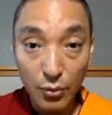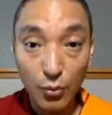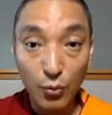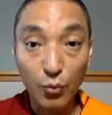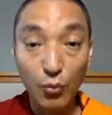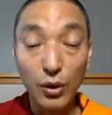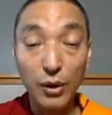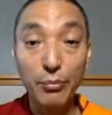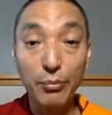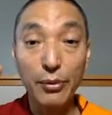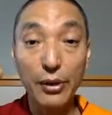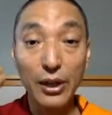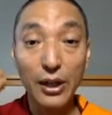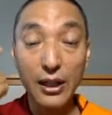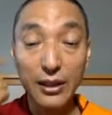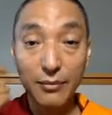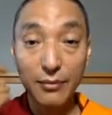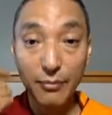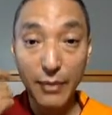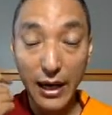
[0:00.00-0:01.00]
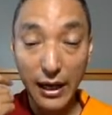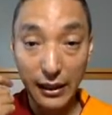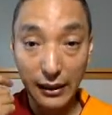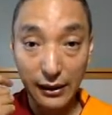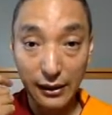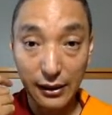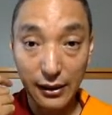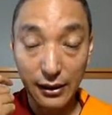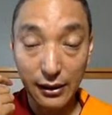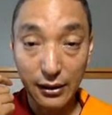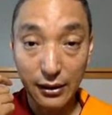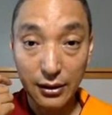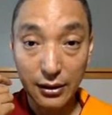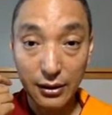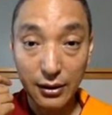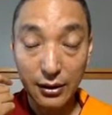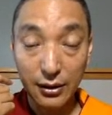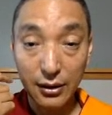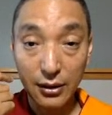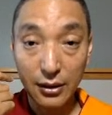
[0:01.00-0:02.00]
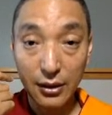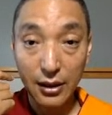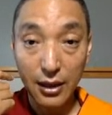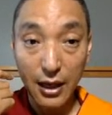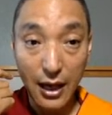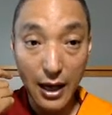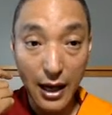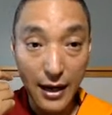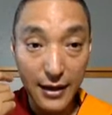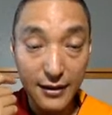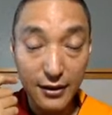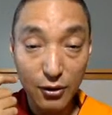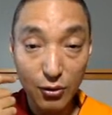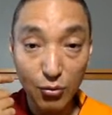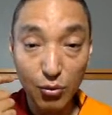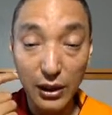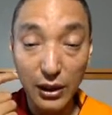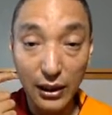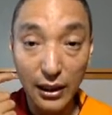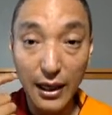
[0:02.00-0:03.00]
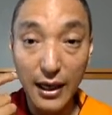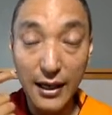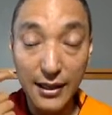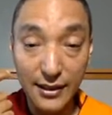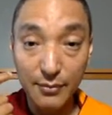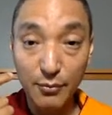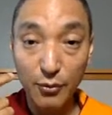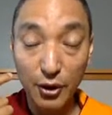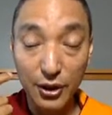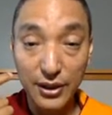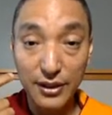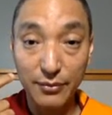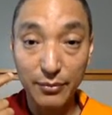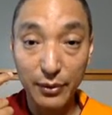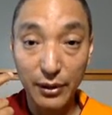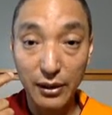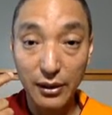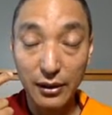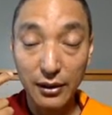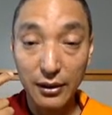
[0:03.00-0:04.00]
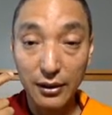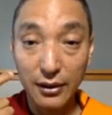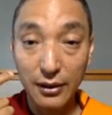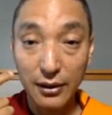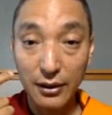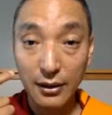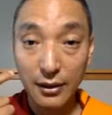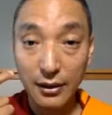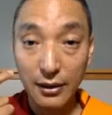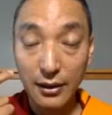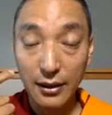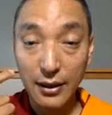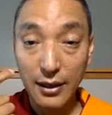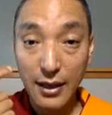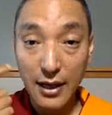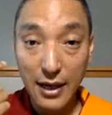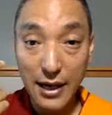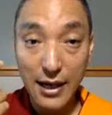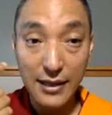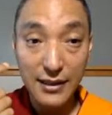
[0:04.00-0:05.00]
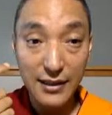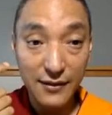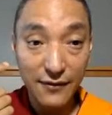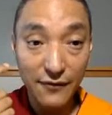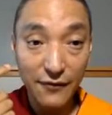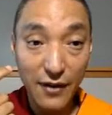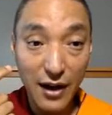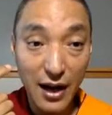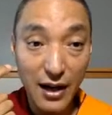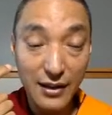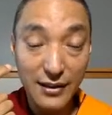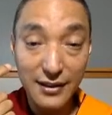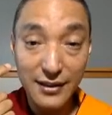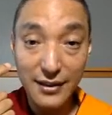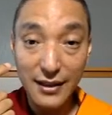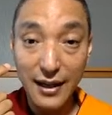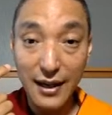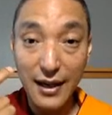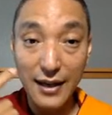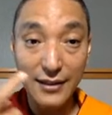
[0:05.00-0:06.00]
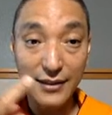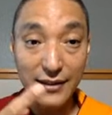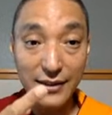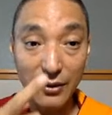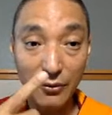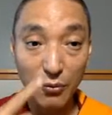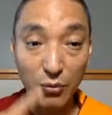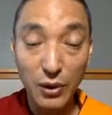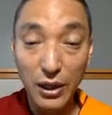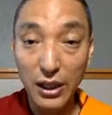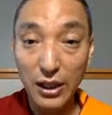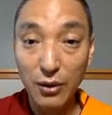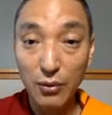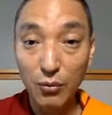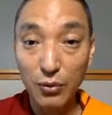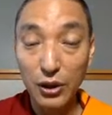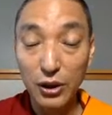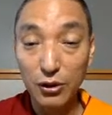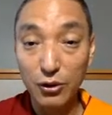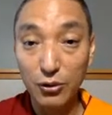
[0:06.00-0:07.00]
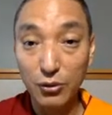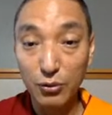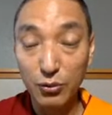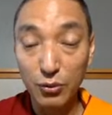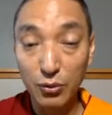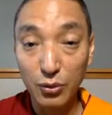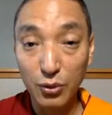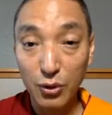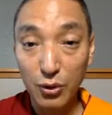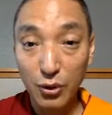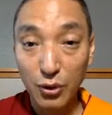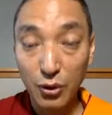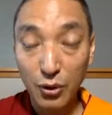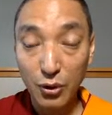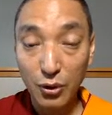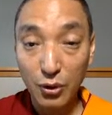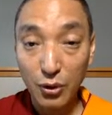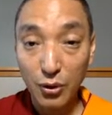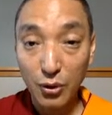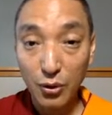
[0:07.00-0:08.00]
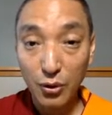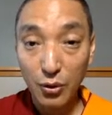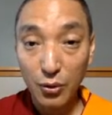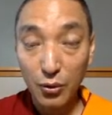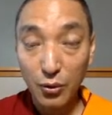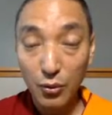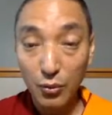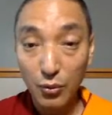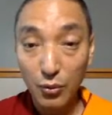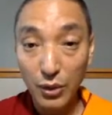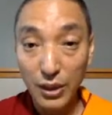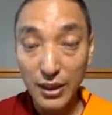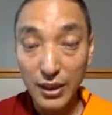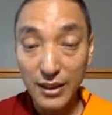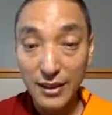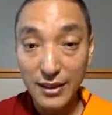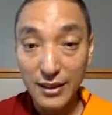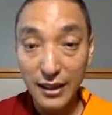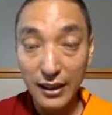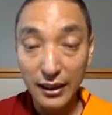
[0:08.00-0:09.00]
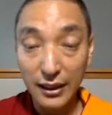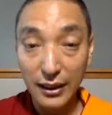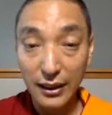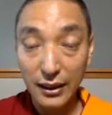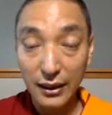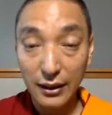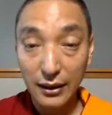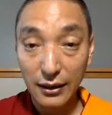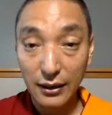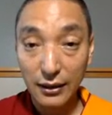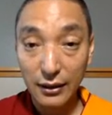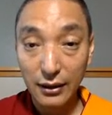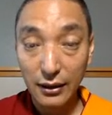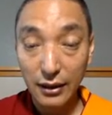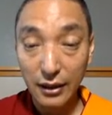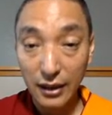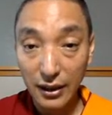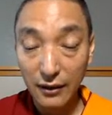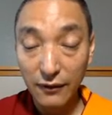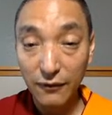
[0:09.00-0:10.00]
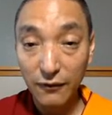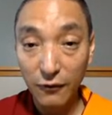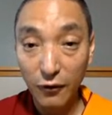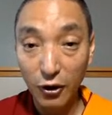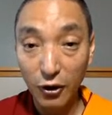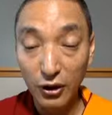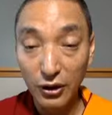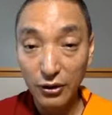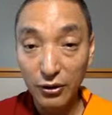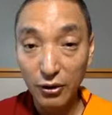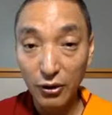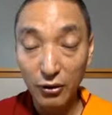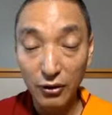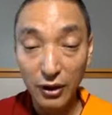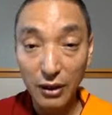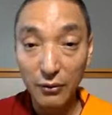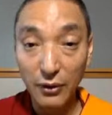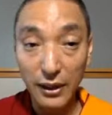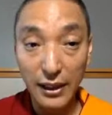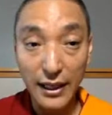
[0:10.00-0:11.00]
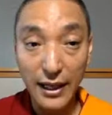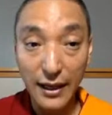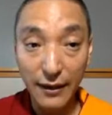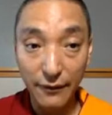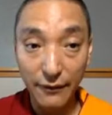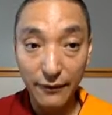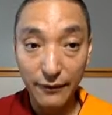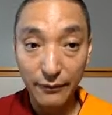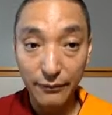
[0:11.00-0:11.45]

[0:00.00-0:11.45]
we bring it back as quick as possible, as fast as the way we do with a snake if fallen on our lap.